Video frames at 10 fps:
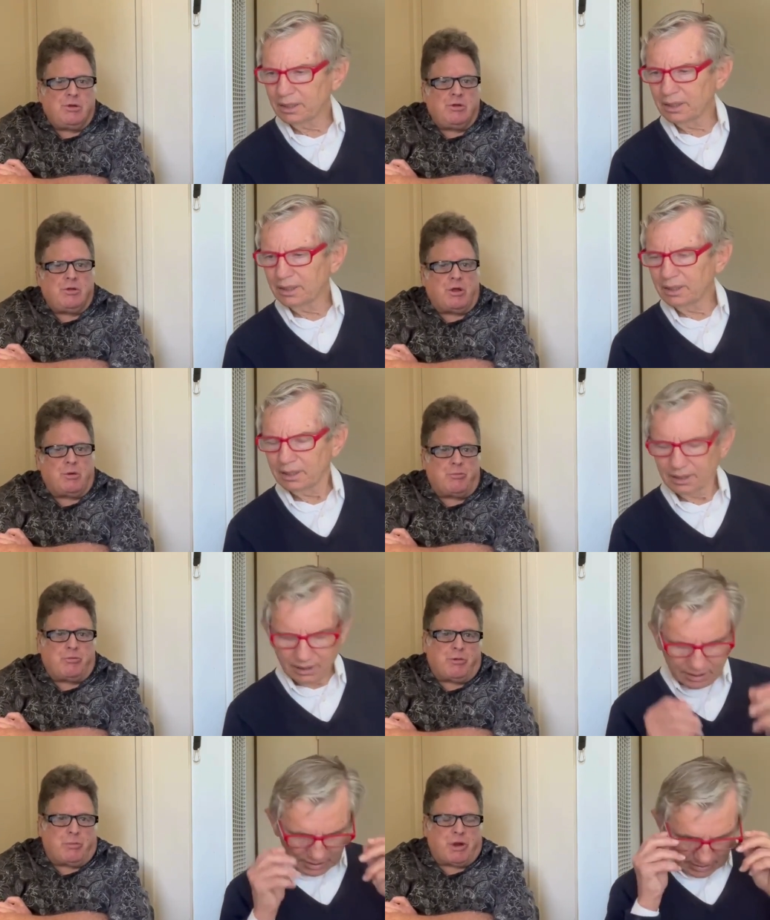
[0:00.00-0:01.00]

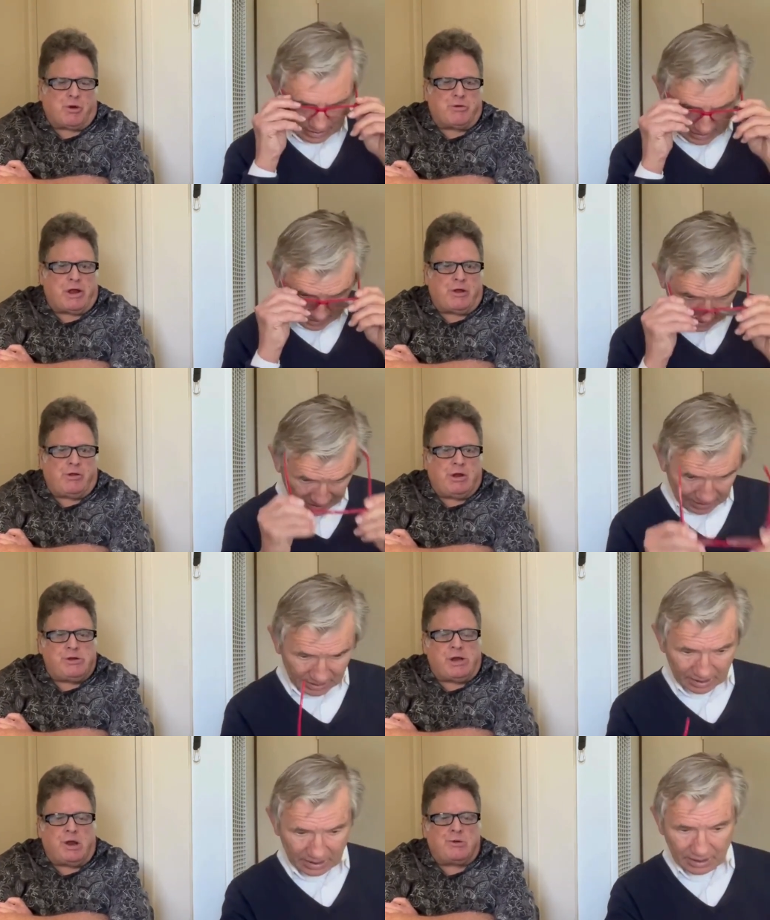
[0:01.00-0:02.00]
Speaker 1: the bigger daily in
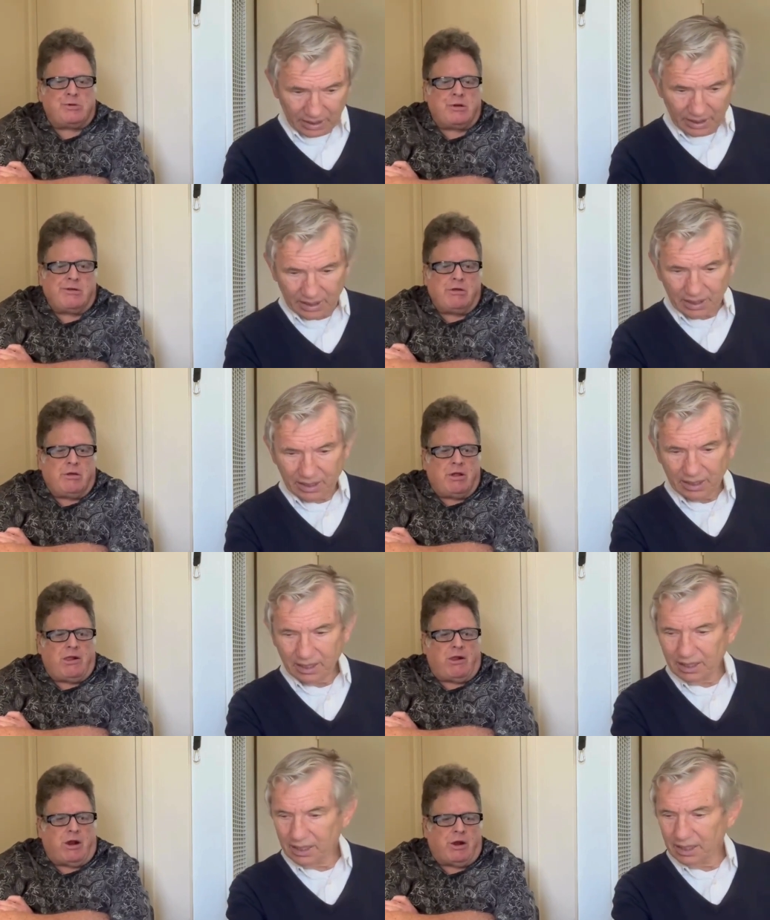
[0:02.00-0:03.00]
town.
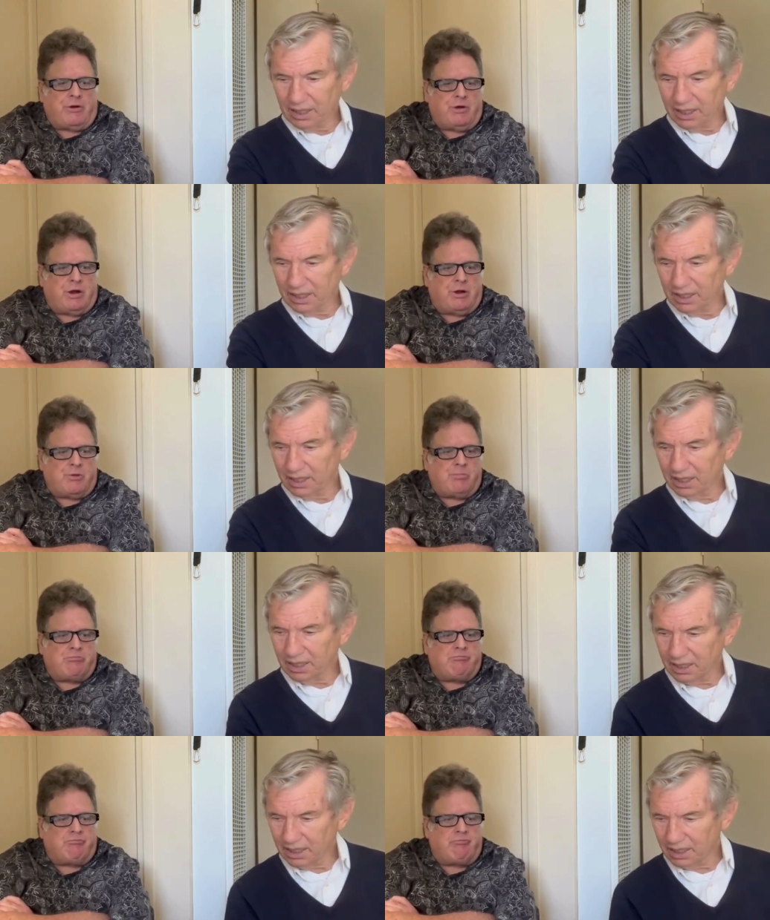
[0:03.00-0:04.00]
And
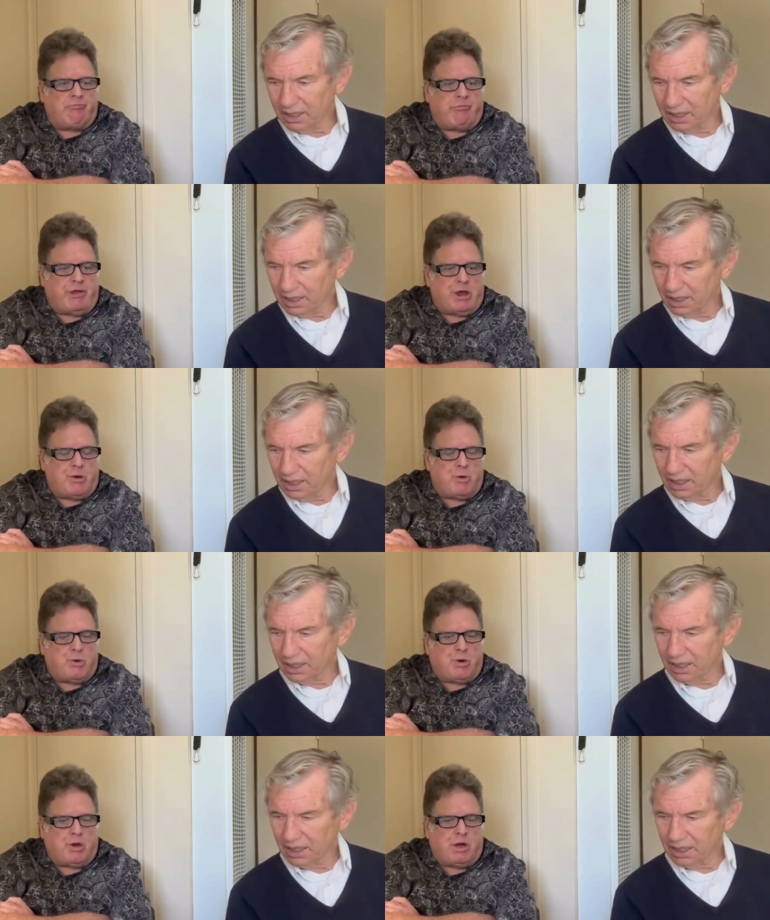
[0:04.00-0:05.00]

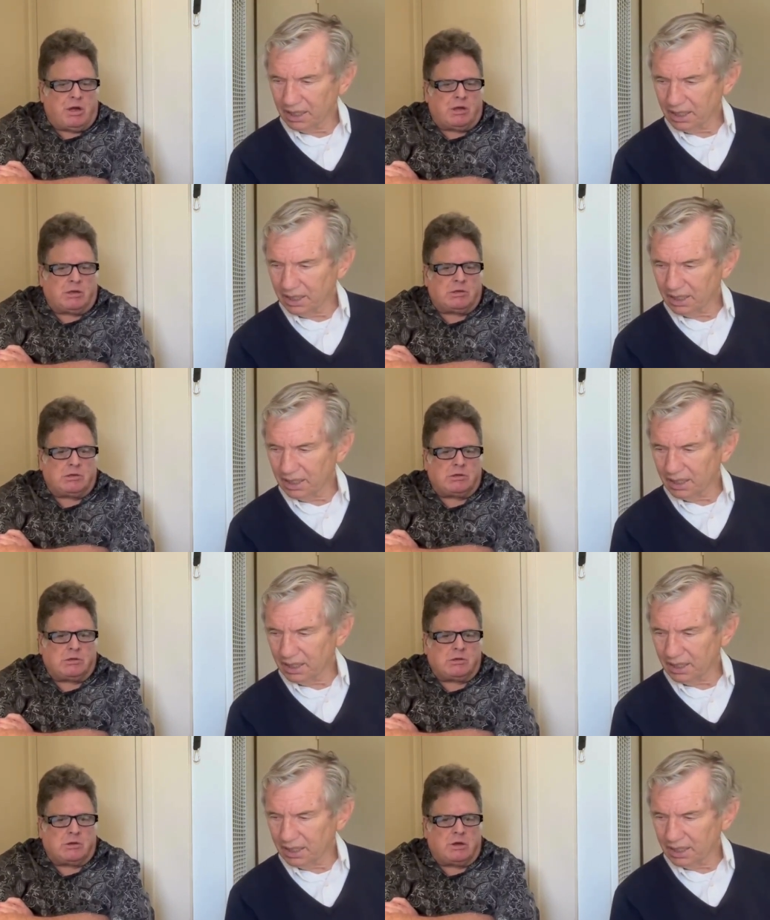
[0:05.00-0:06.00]
then
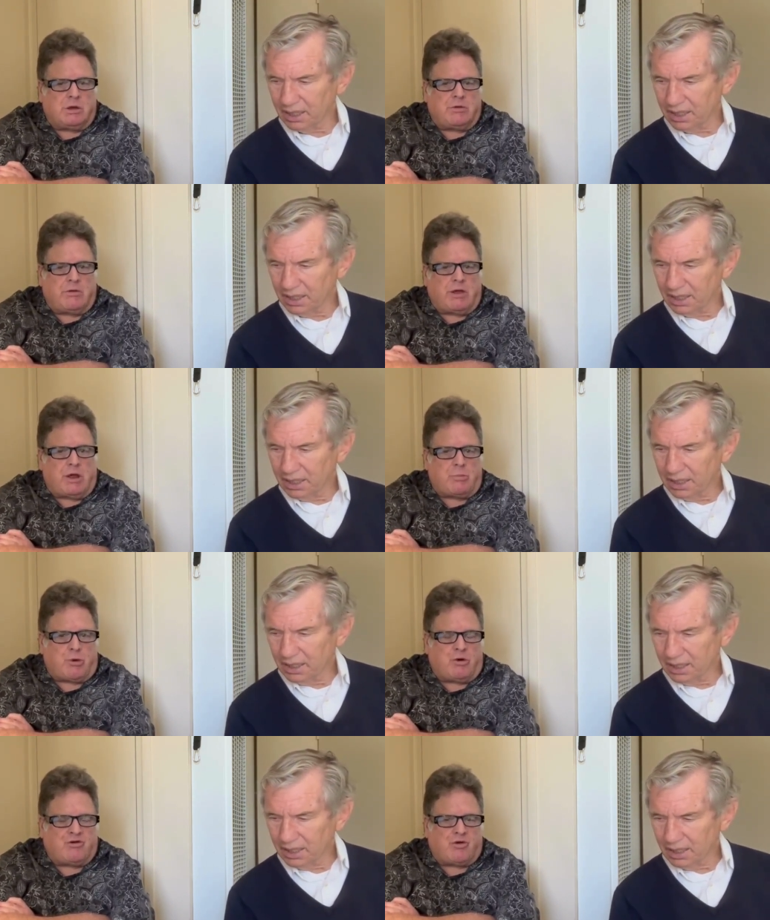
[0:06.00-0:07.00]
I
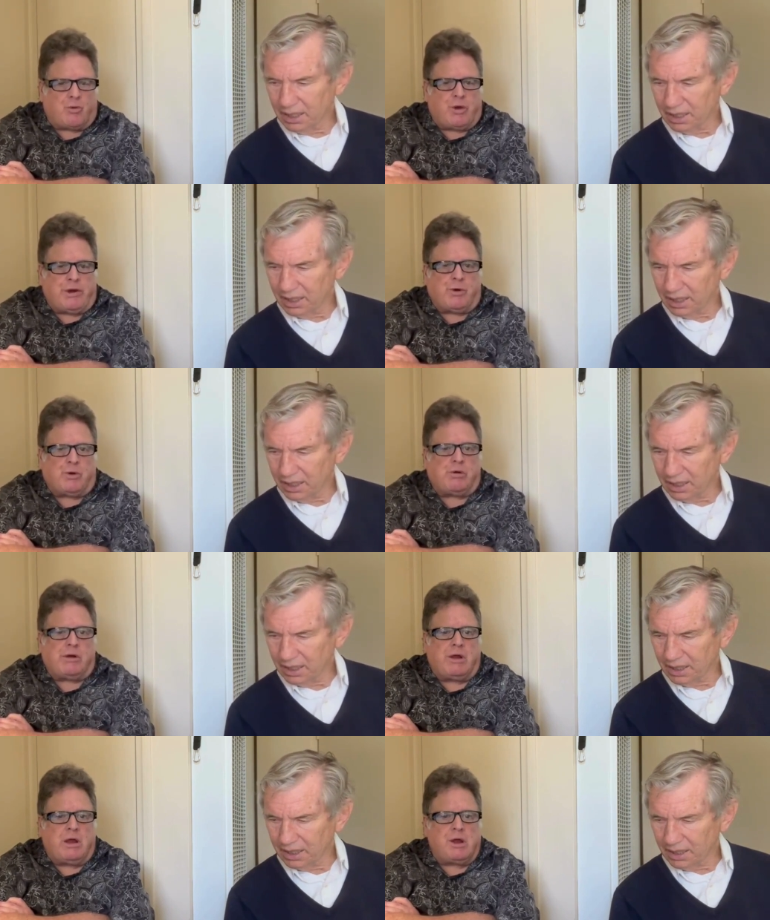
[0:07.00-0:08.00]
approached the Reader,
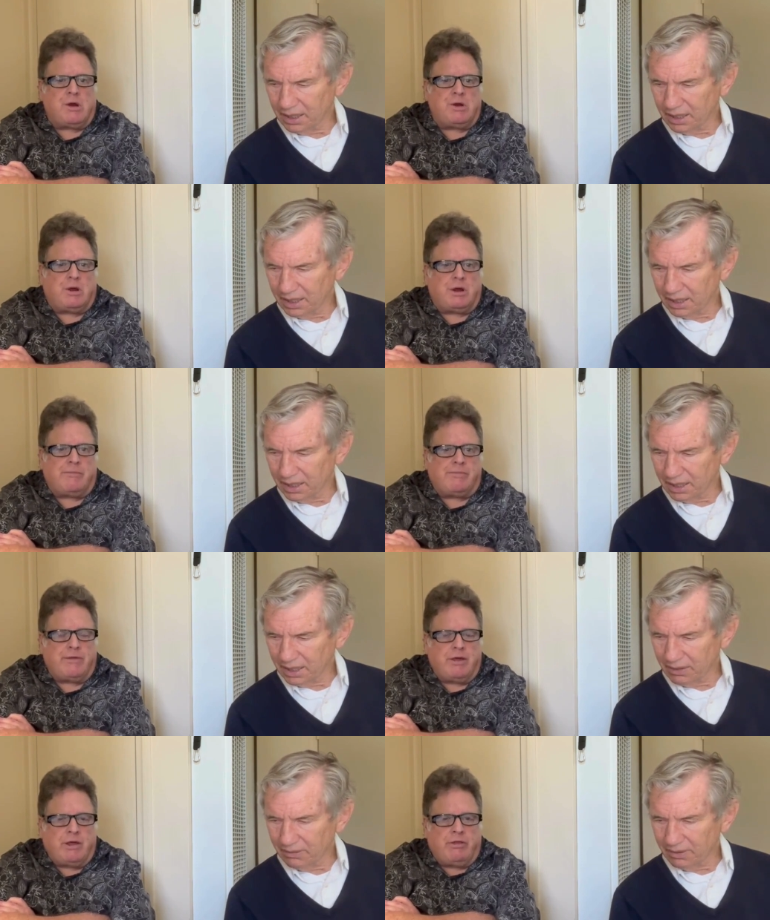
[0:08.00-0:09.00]
and
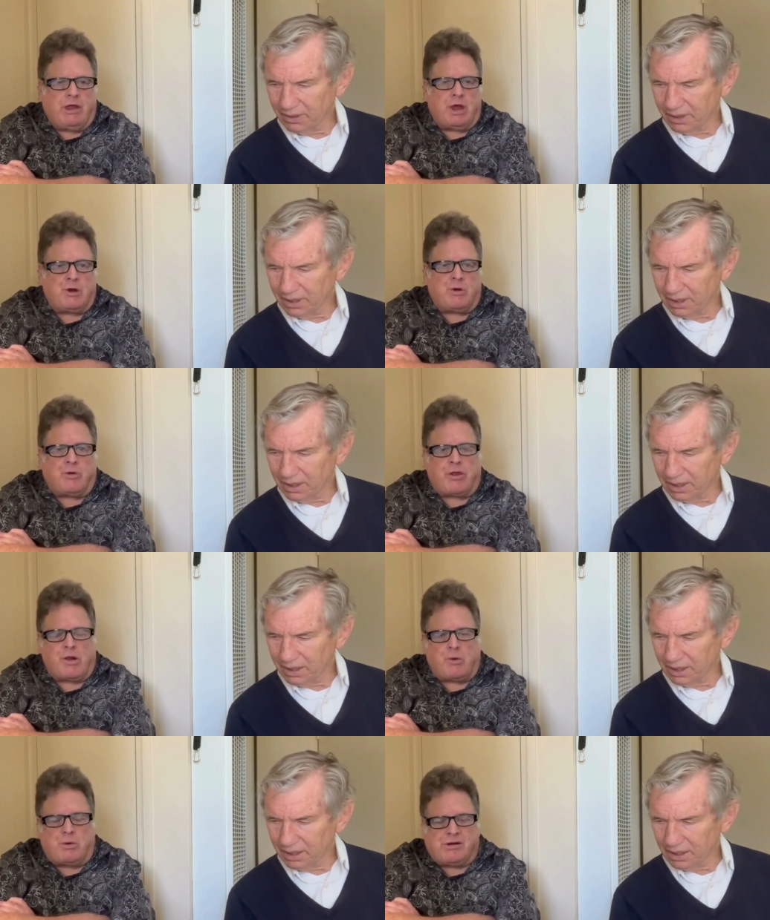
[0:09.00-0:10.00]
the editor
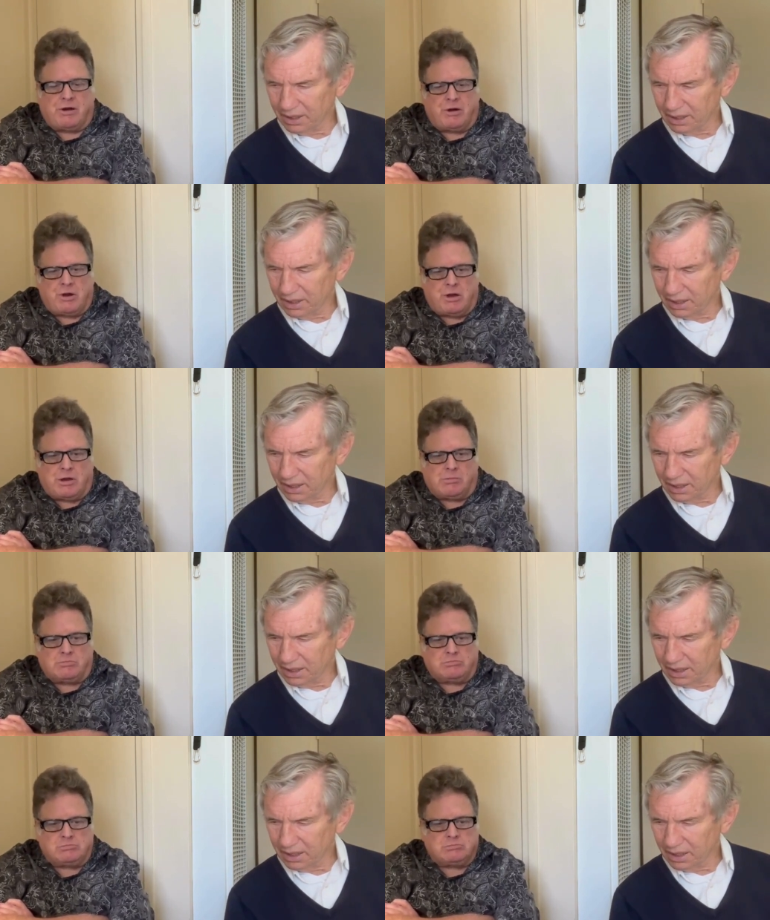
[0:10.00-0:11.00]
there wasn't,
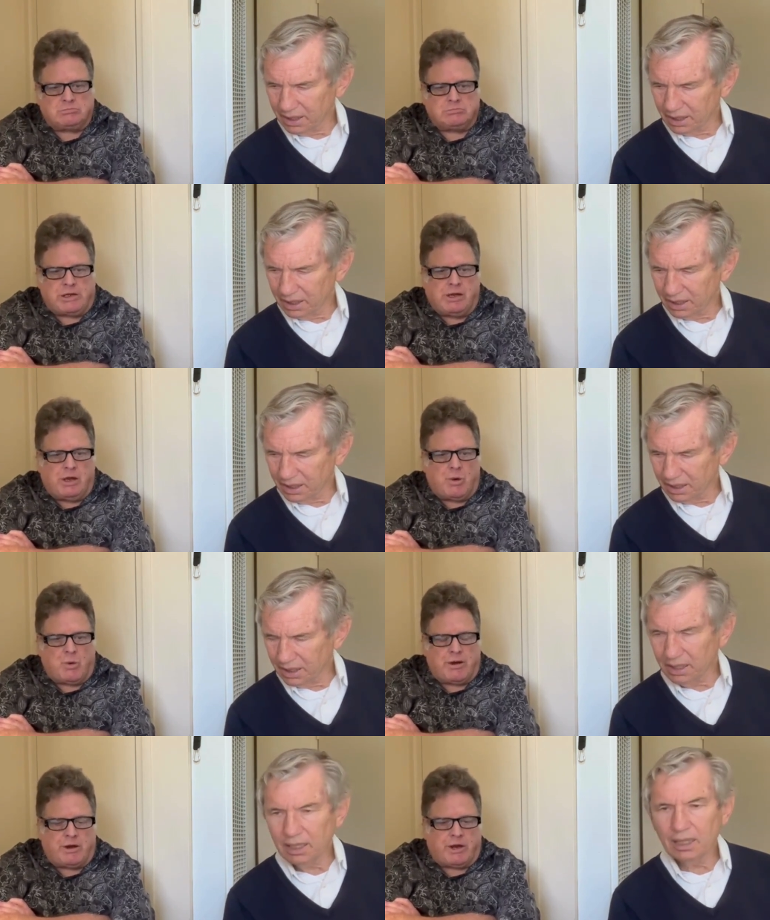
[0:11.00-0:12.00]
he
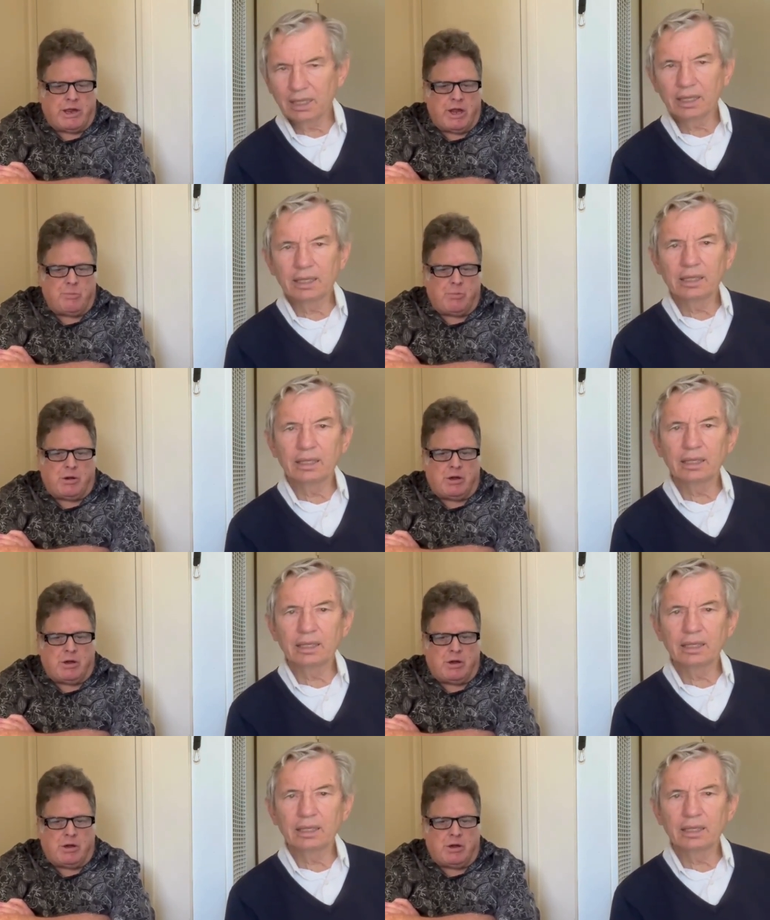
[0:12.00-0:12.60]
wanted to keep